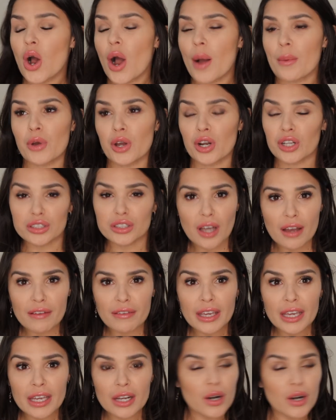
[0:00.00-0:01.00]
I'm gonna love
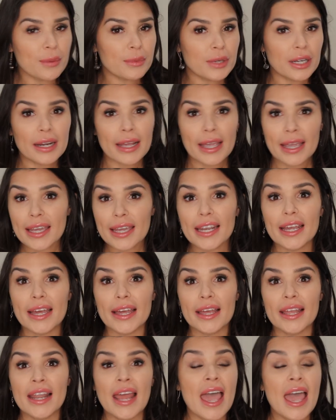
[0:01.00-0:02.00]
it, or I'm gonna hate
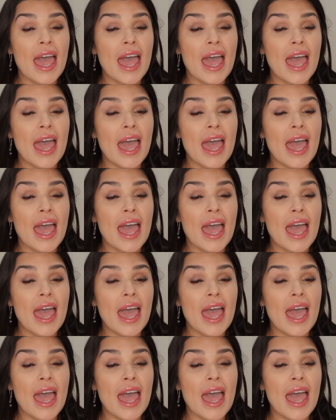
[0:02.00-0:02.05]
it.